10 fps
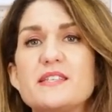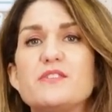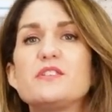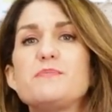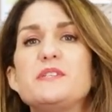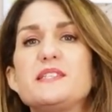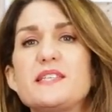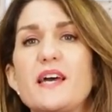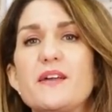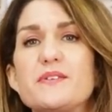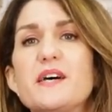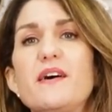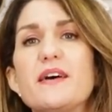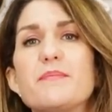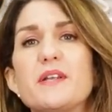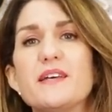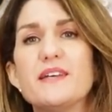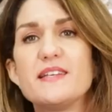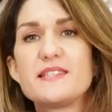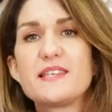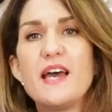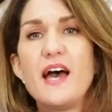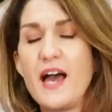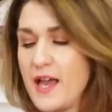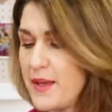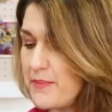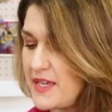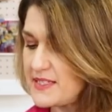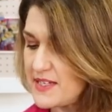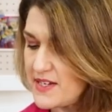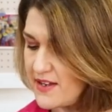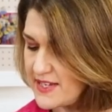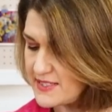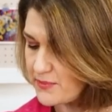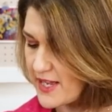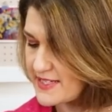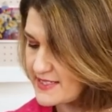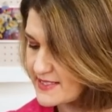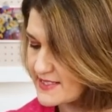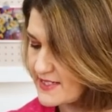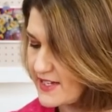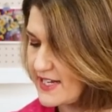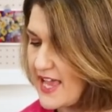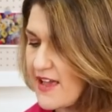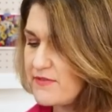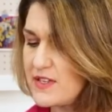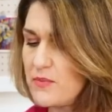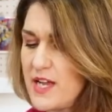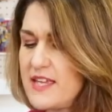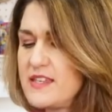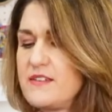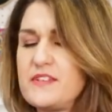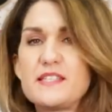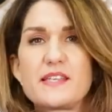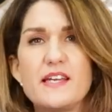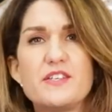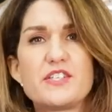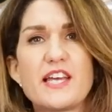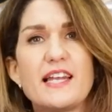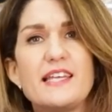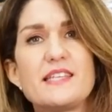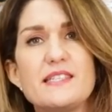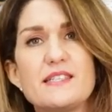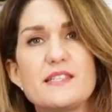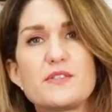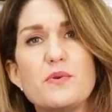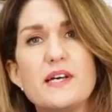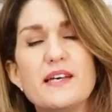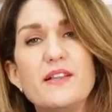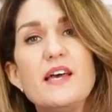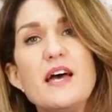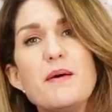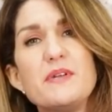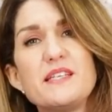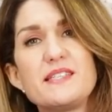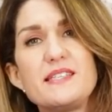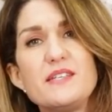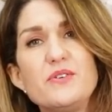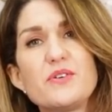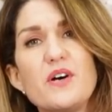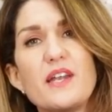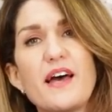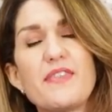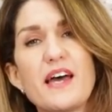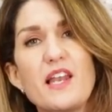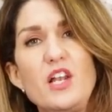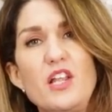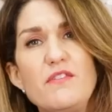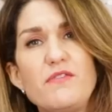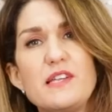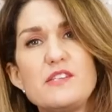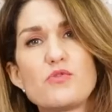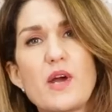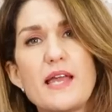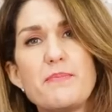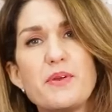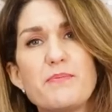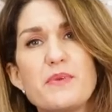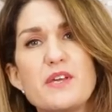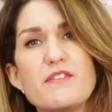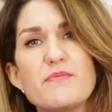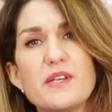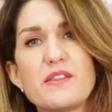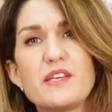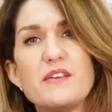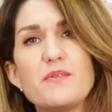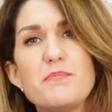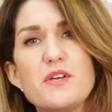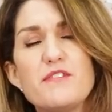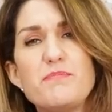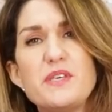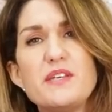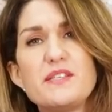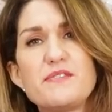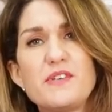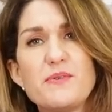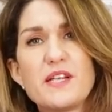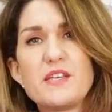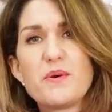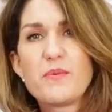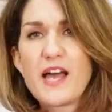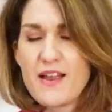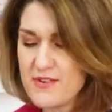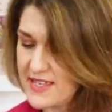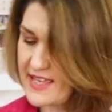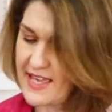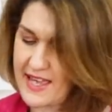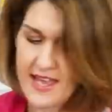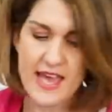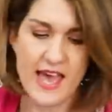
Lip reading: It would just be so timeless. It's a nice weight. It's a slightly heavier weight than a viscose challis because it's a twill, but it's still got like that lovely drape and movement. I think it would move beautifully when you were wearing it.